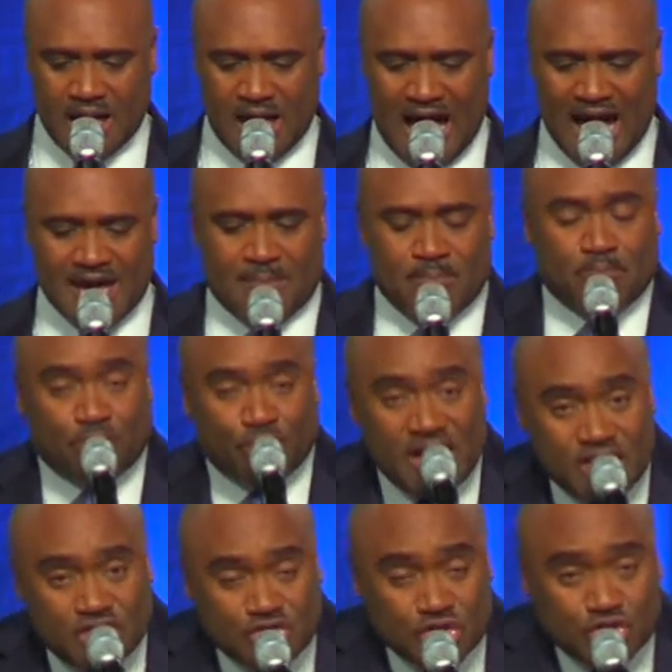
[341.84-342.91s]
I
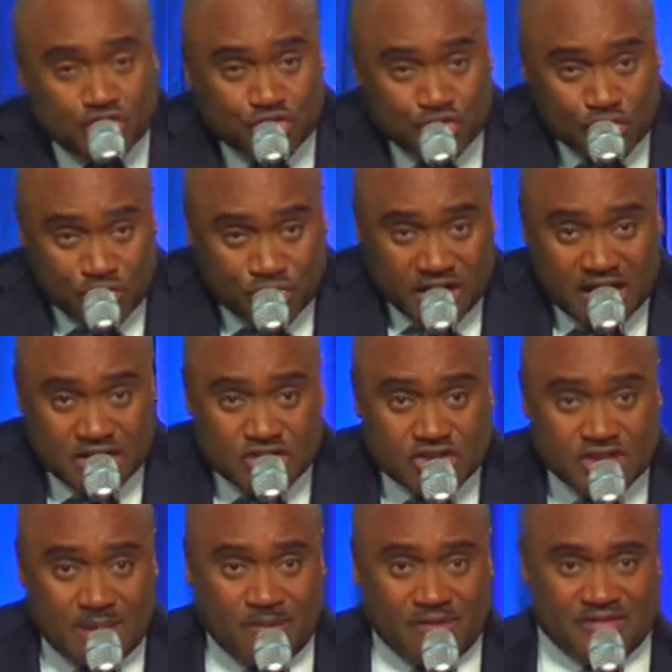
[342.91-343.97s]
embraced the truth in
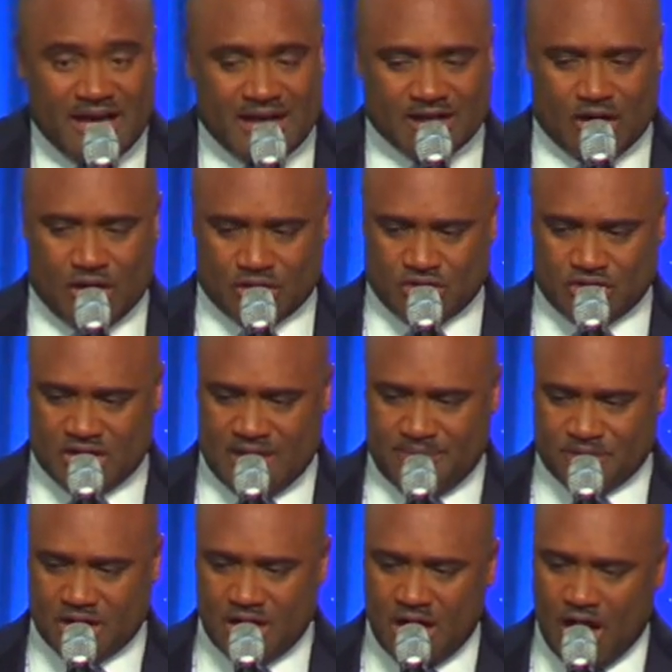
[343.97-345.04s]
some of that
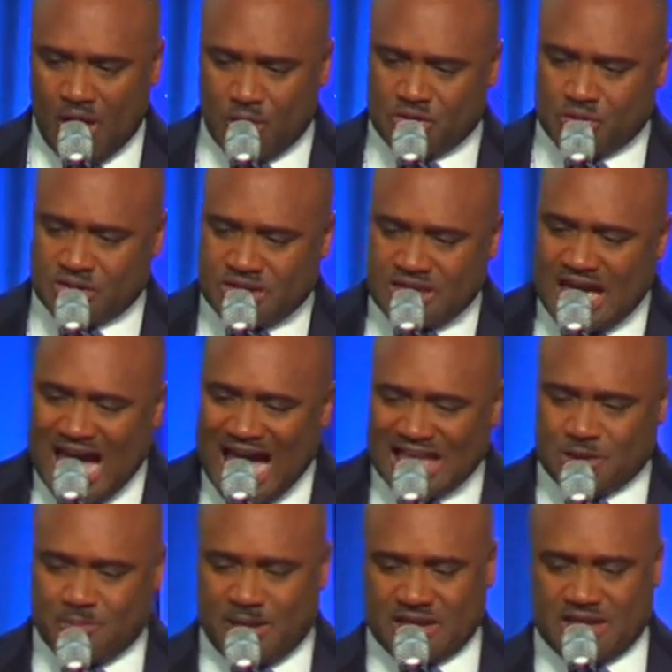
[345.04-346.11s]
concept, which was the
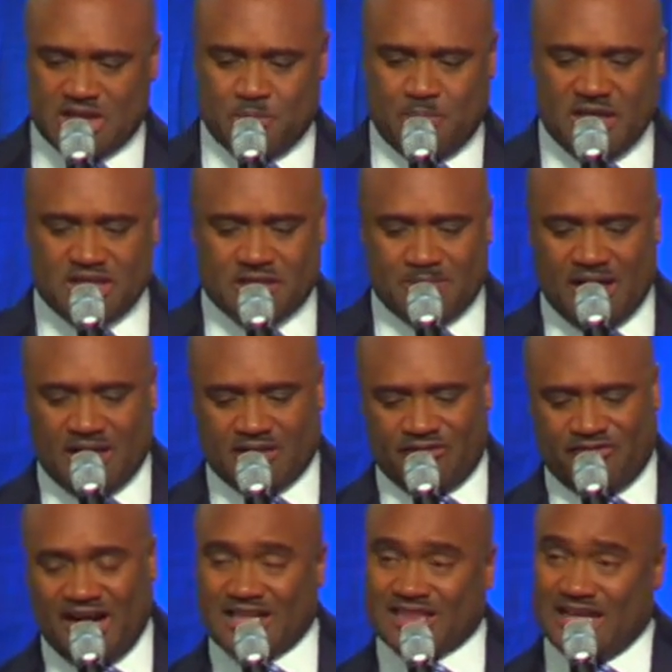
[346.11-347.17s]
aspect that speaks about the
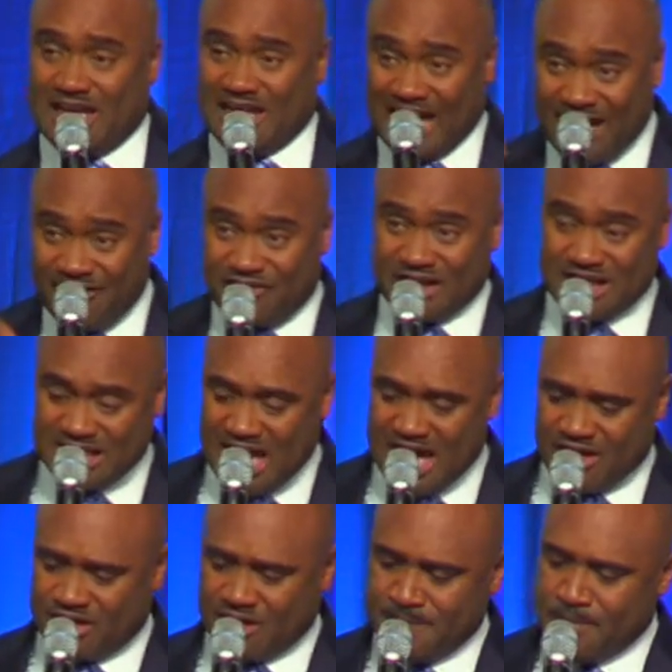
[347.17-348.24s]
fact that life and
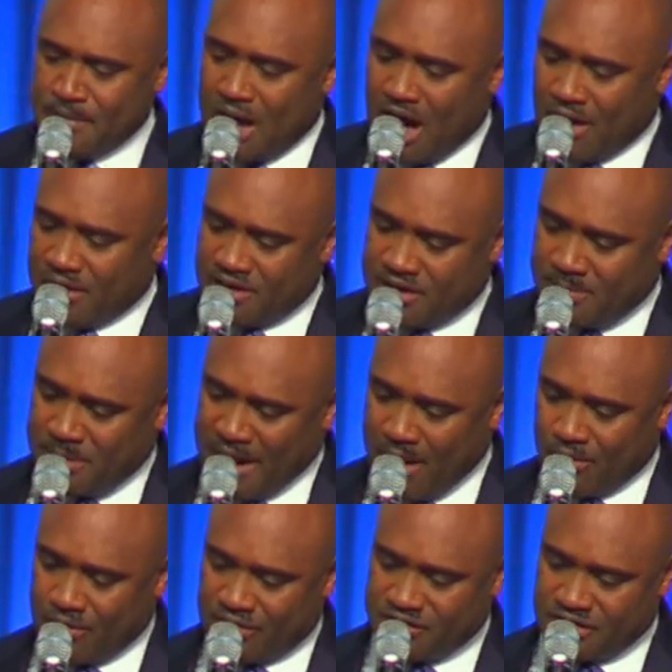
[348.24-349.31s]
death are in the
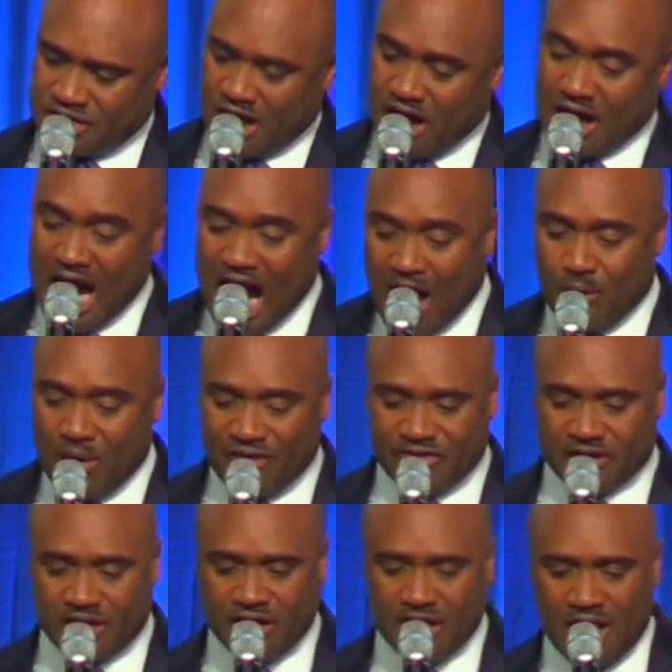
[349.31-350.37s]
power of the tongue.
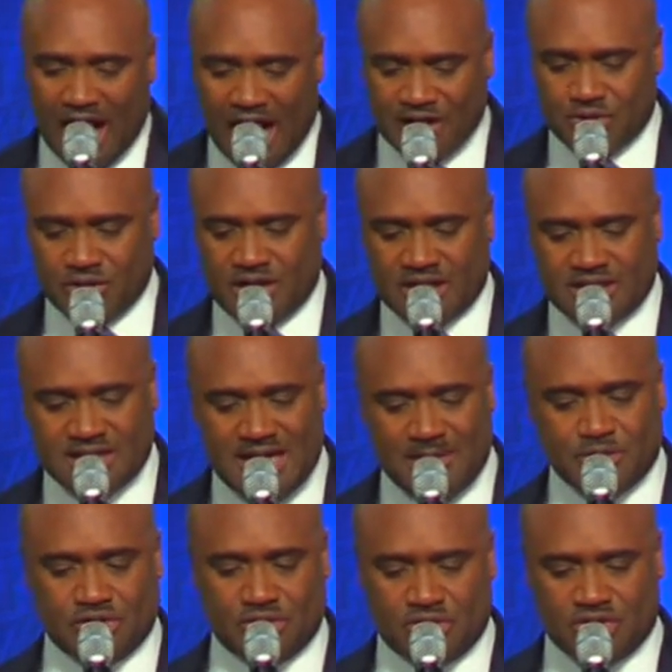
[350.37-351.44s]
However, I took
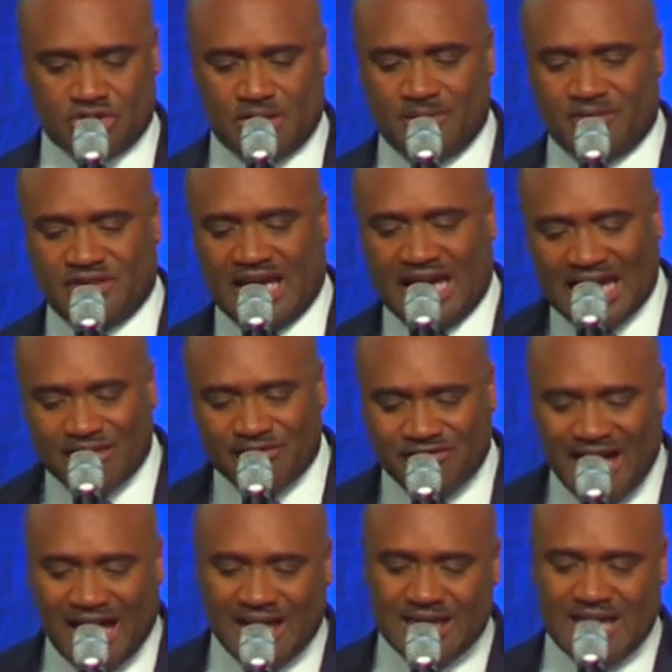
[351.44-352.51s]
exception to some of the
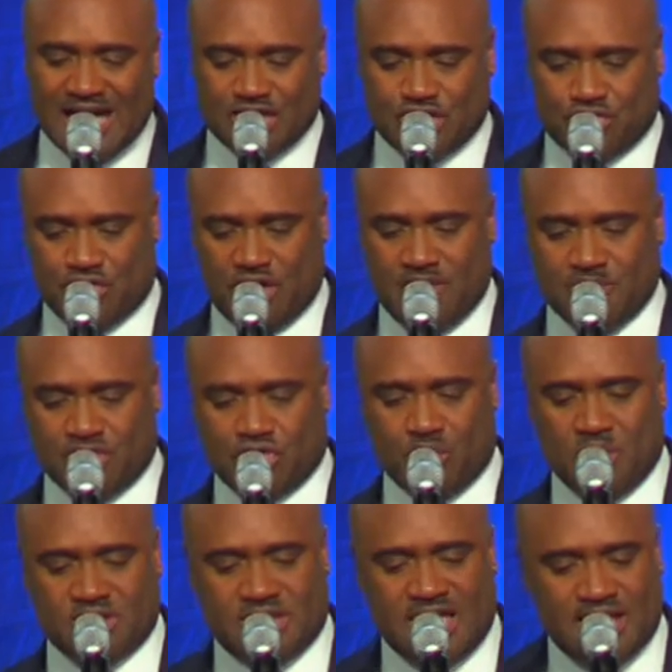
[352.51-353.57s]
invalid extremes to
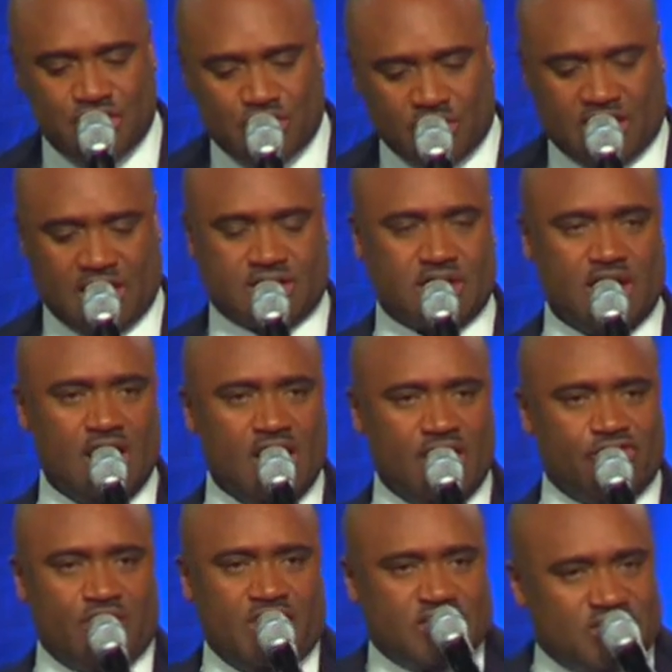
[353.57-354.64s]
which they took it.
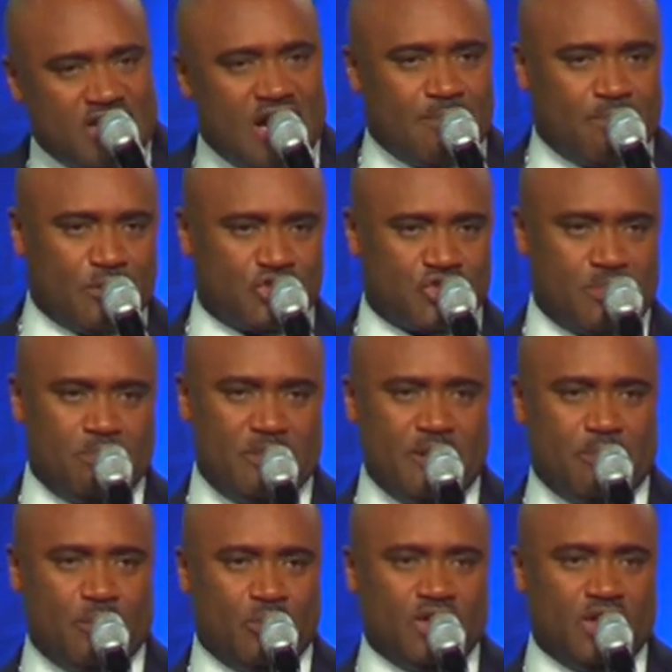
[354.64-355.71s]
For example, some
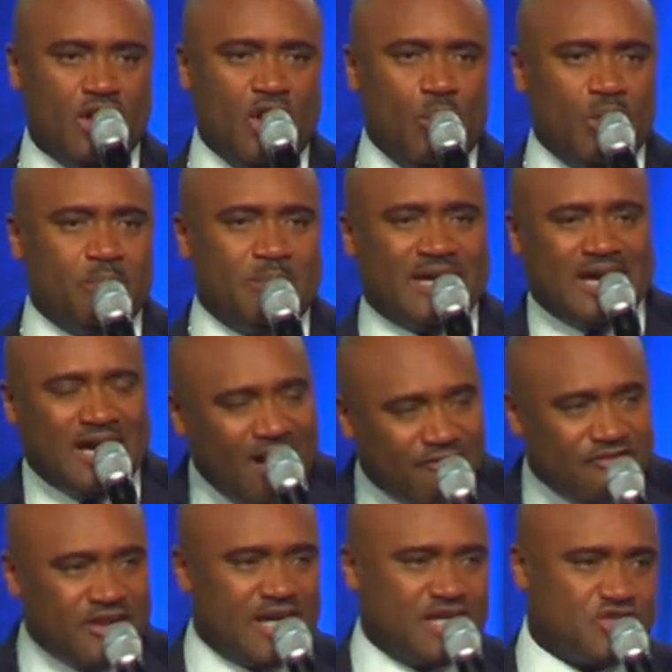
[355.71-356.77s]
people would be
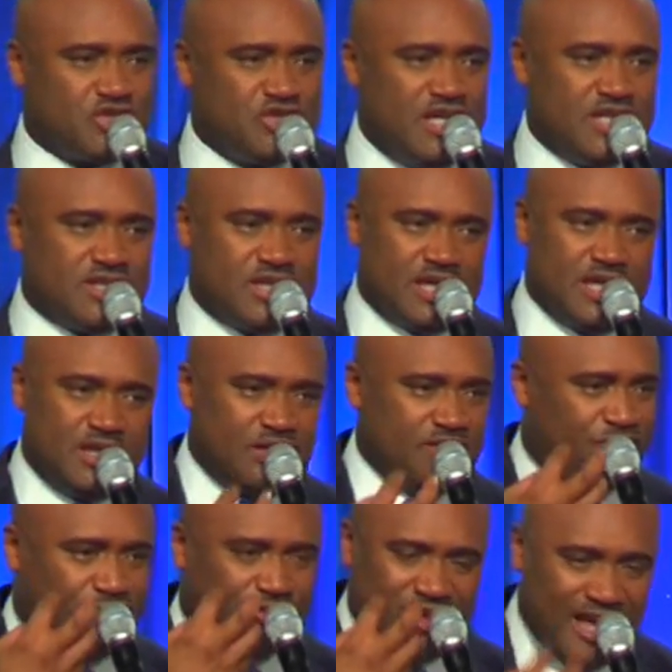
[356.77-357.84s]
coughing and sneezing and
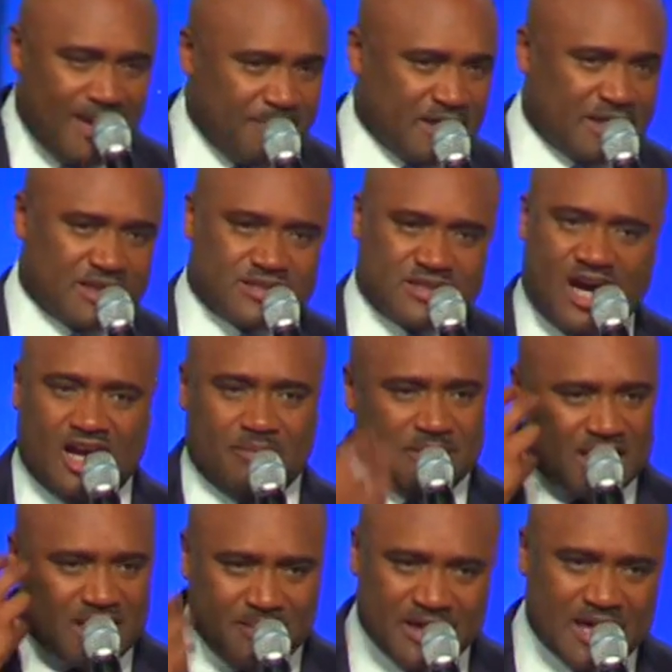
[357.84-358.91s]
phlegm and catarrh be
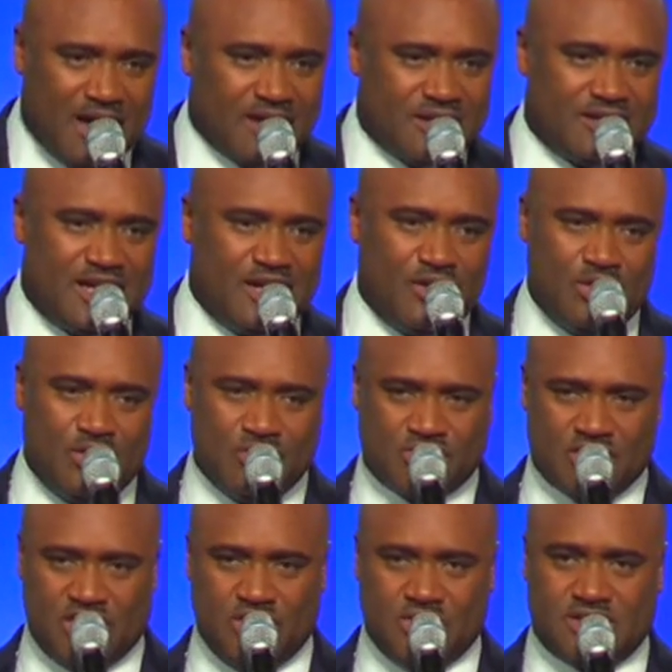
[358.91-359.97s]
coming out of their nose,
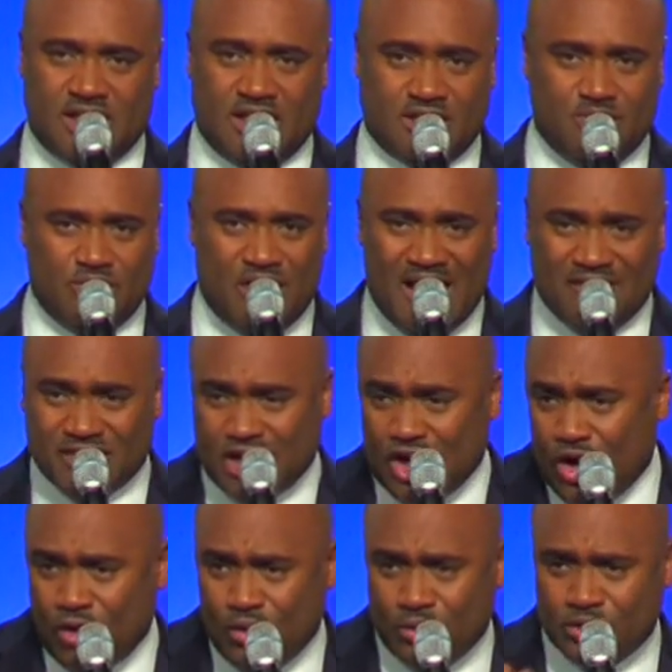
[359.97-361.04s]
and you tell them you have a
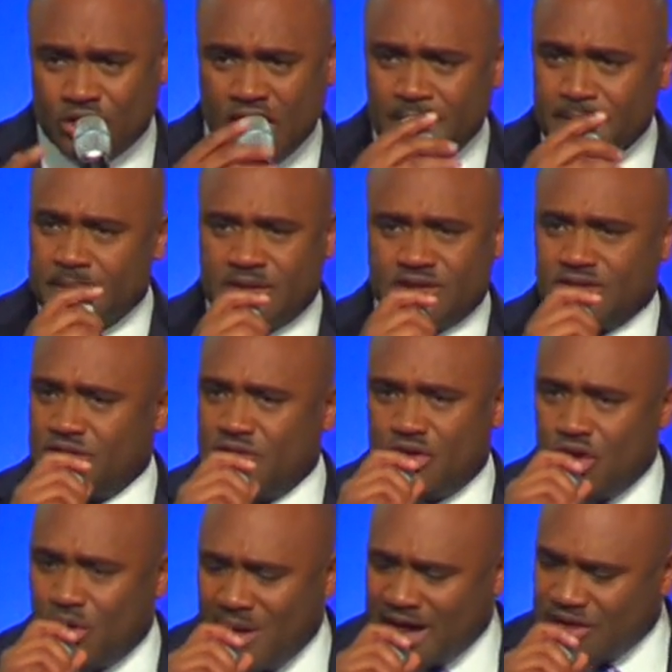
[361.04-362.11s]
cold. And so, you
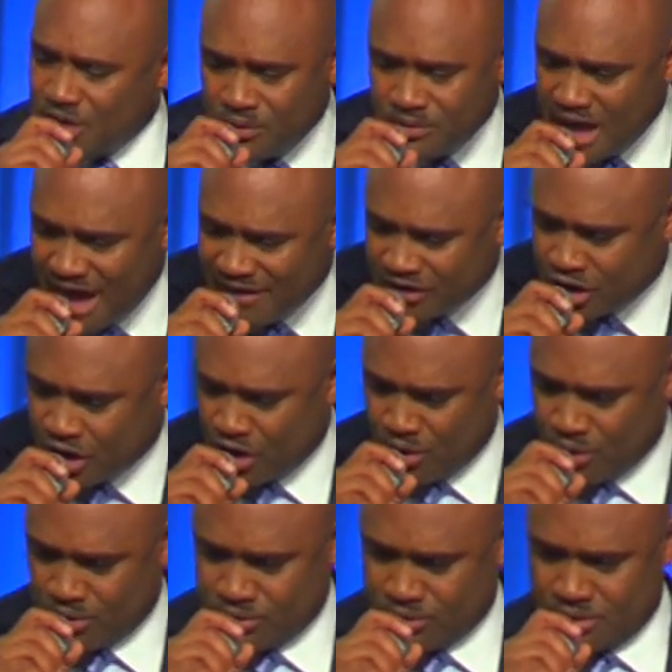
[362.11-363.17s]
know, I don't have a
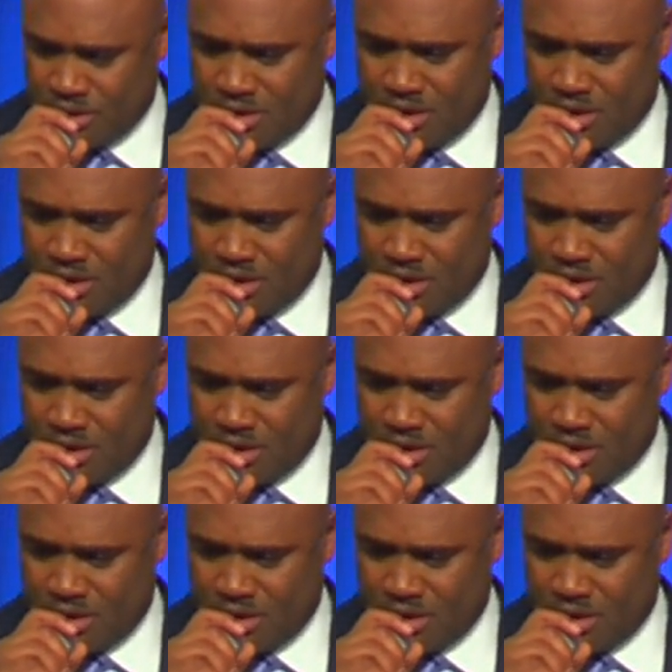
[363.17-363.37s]
cold.